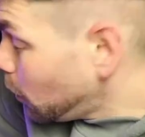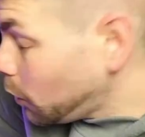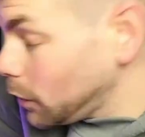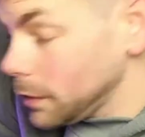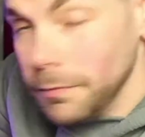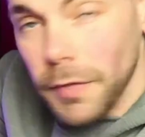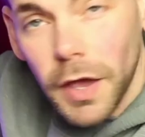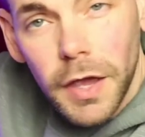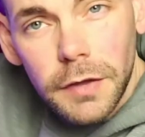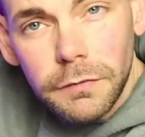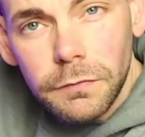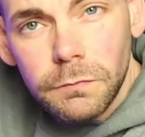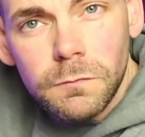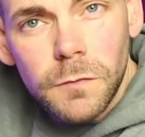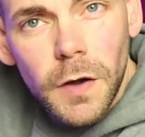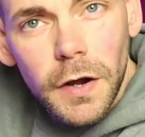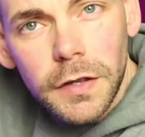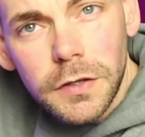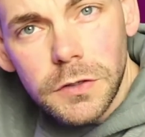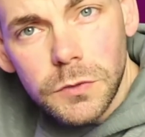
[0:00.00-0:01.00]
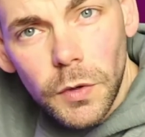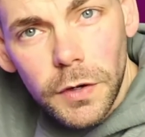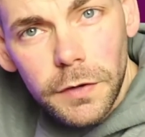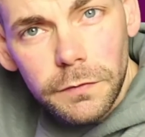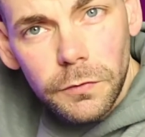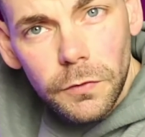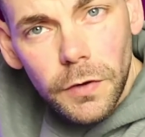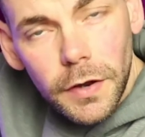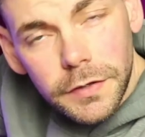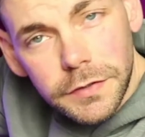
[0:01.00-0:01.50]
We may even run it
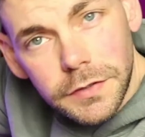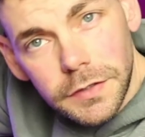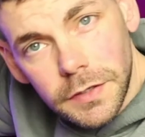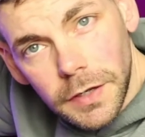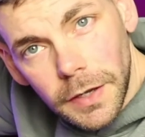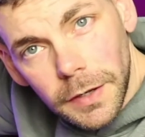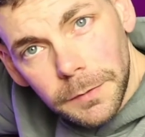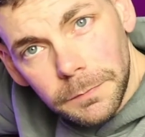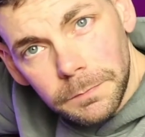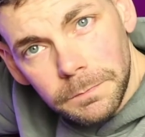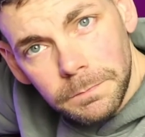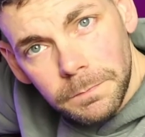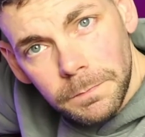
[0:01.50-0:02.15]
24 hours a day.